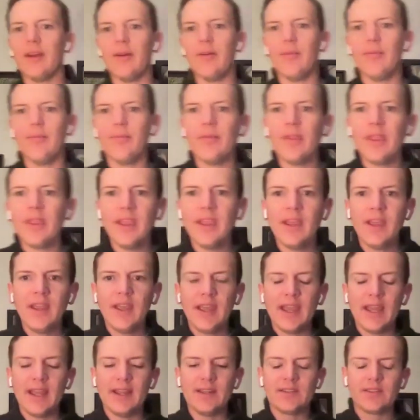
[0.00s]
Um,
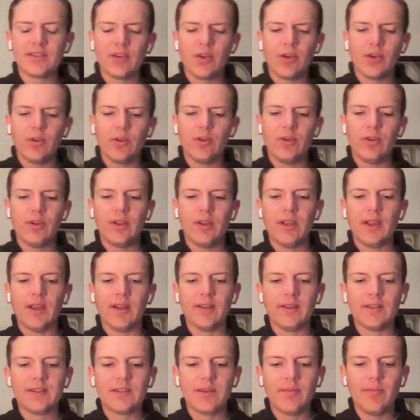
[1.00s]
and so
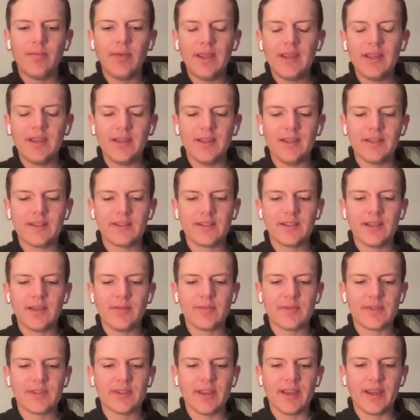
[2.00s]
uh, to me, it
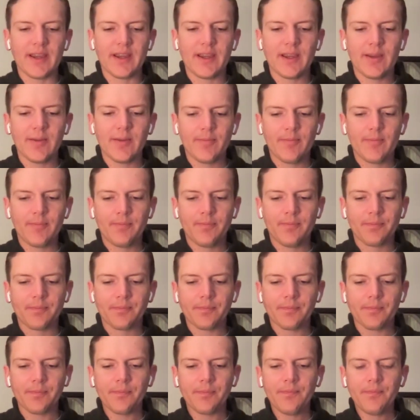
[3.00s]
seems like,
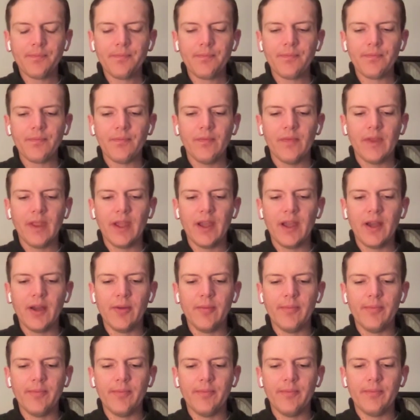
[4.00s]

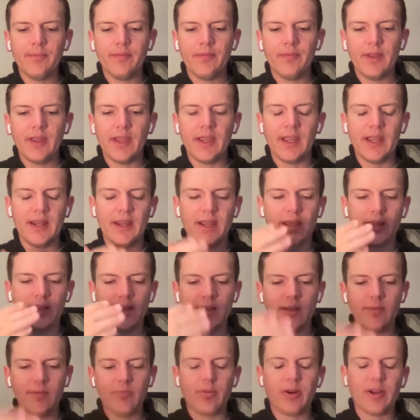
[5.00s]
um, and,
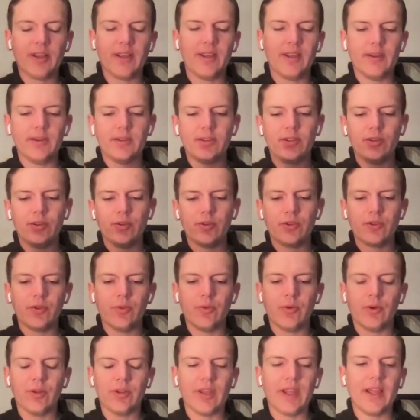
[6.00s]
and, and bringing it to,
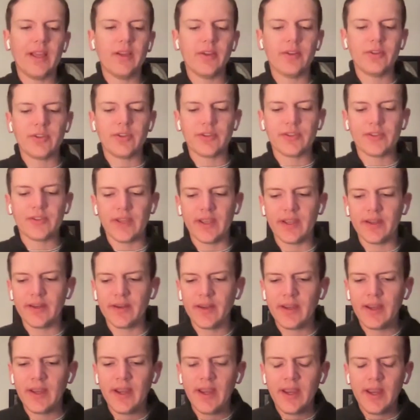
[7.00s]
to what Leia just
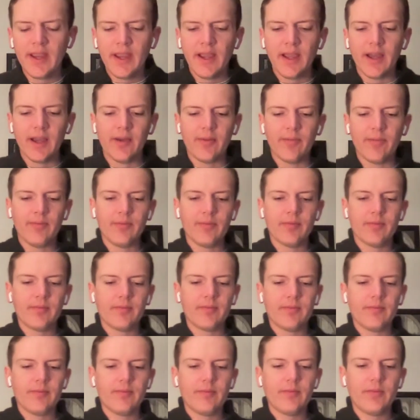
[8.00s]
said, um,
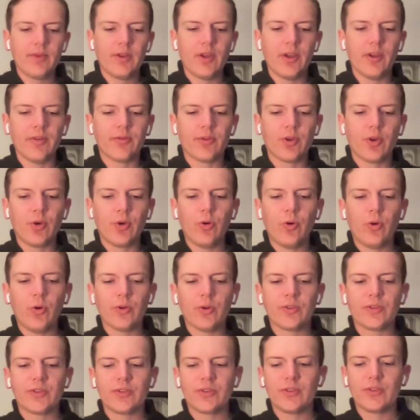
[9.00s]
of
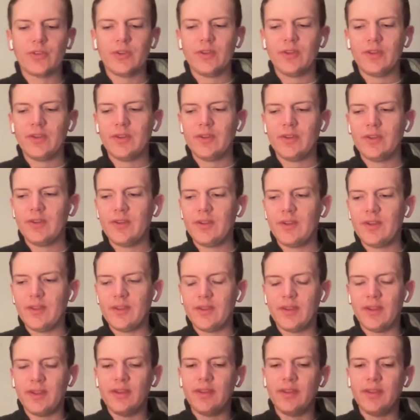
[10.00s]
course,
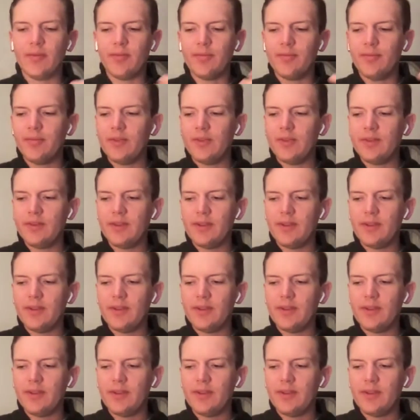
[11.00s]
the, the